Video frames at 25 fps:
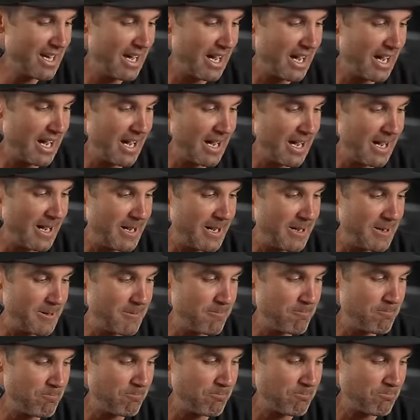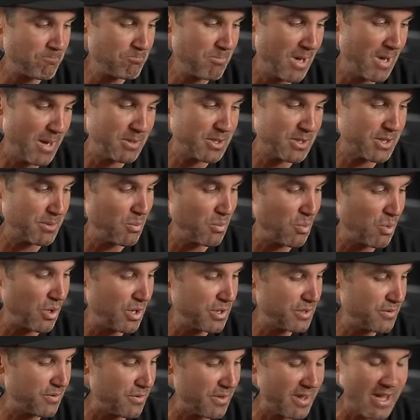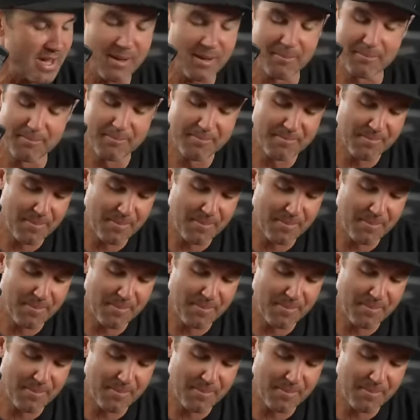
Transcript: Um, maybe some words for them.